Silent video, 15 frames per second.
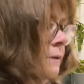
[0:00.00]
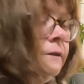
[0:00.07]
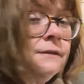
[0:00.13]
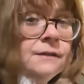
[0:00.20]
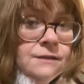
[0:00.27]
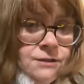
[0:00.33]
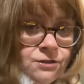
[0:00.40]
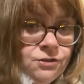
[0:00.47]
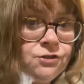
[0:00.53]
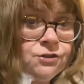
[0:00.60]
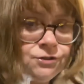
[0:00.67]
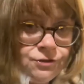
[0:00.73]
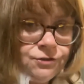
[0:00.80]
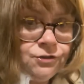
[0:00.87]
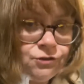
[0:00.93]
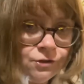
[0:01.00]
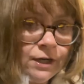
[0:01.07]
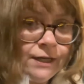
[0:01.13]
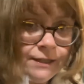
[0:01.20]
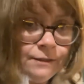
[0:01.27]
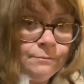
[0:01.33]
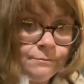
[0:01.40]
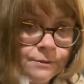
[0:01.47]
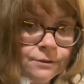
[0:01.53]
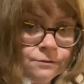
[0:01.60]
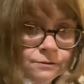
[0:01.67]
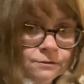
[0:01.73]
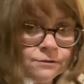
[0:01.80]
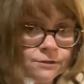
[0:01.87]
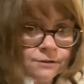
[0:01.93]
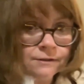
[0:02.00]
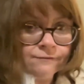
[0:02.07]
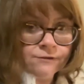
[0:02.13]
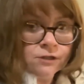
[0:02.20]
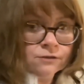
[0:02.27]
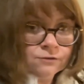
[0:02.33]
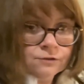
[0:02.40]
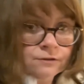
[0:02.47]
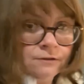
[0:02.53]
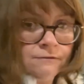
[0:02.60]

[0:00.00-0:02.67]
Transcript: this is just the draining board. I've not done the